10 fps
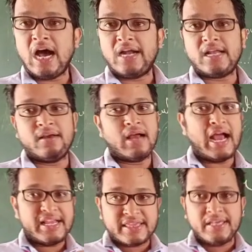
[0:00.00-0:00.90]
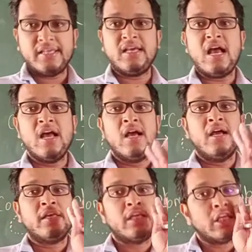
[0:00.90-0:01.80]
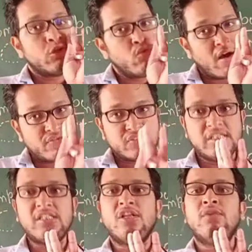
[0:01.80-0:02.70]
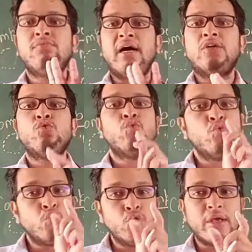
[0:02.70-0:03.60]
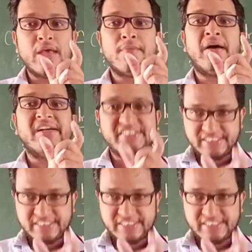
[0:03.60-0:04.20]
And I think you have seen the what OMR